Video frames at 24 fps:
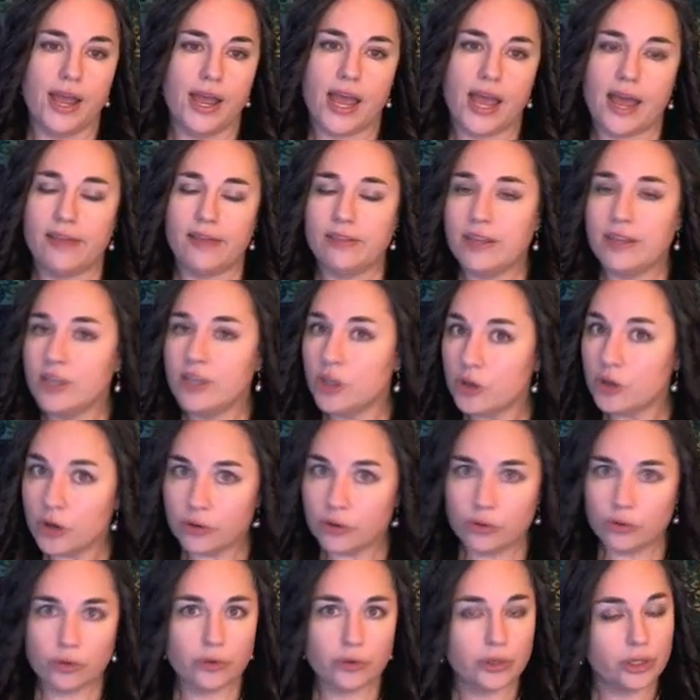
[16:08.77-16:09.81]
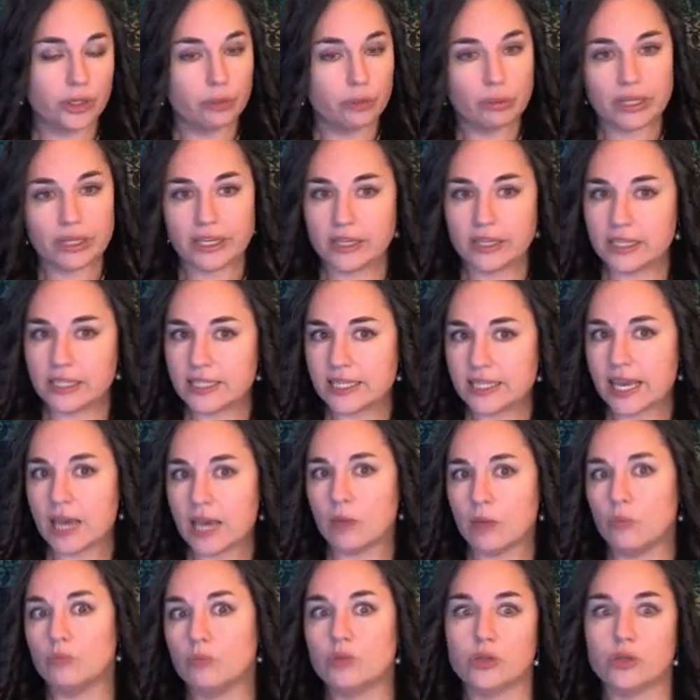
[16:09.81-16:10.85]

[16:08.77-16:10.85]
And then you go through and you play this game.